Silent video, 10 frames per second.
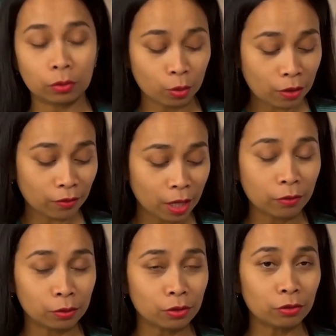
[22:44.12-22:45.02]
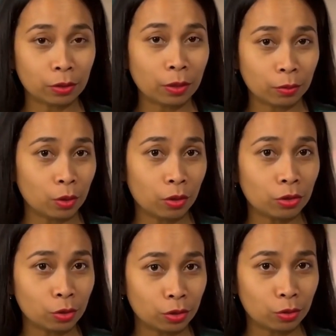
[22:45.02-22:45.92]
45 to 50
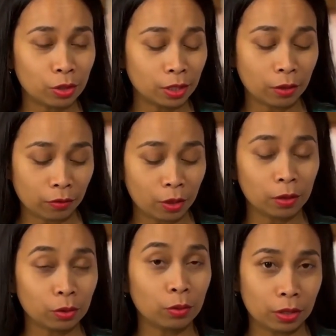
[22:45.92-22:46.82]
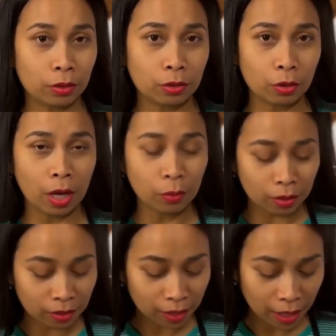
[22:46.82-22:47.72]
meatballs, so it's really enough for everyone. So I
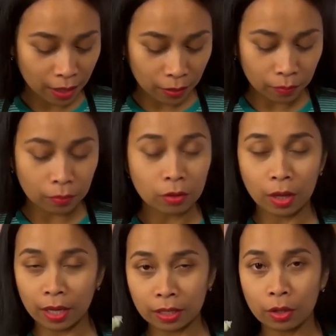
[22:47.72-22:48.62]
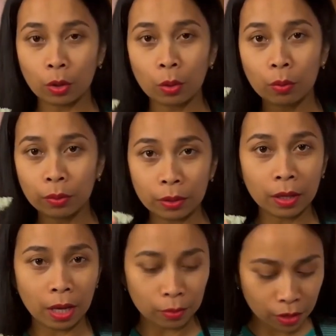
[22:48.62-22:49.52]
would say try it at home.
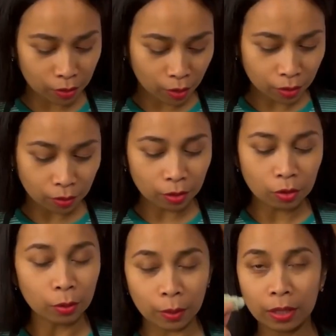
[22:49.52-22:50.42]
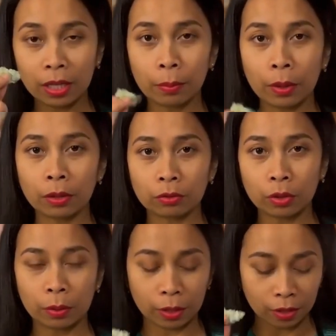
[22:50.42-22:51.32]
I'm just going to enjoy my klepon
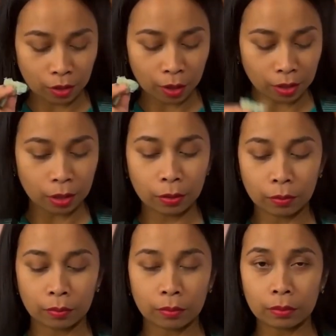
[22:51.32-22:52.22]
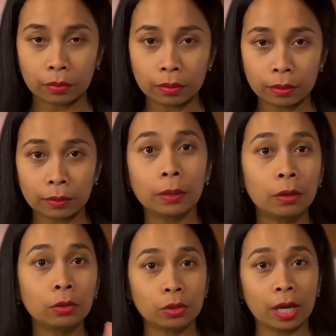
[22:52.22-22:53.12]
for a bit longer.
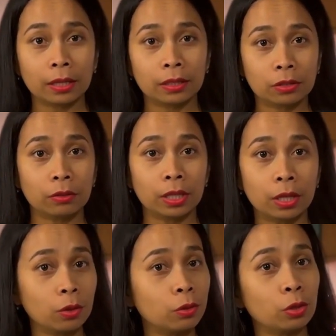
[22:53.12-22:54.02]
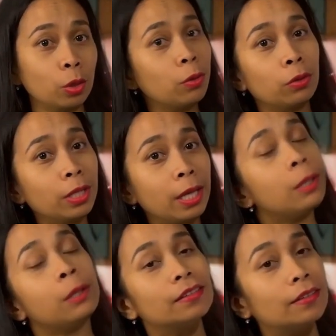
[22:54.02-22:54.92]
If you like this video, don't
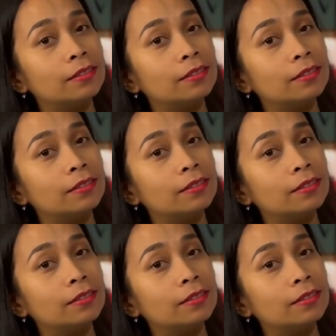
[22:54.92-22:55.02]
forget